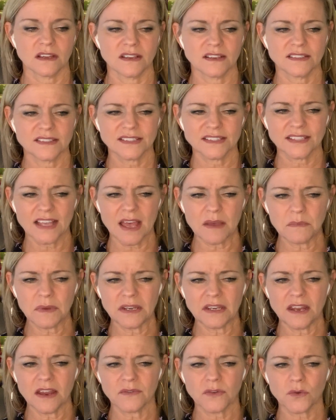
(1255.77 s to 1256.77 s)

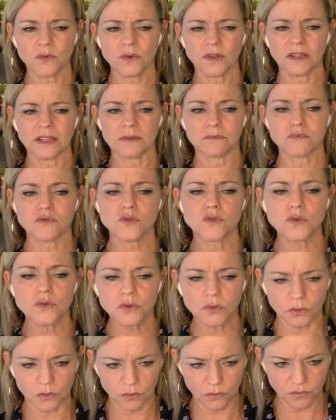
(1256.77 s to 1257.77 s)
Simon never really
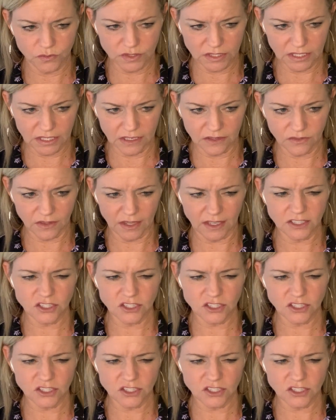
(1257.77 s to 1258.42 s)
proved anything.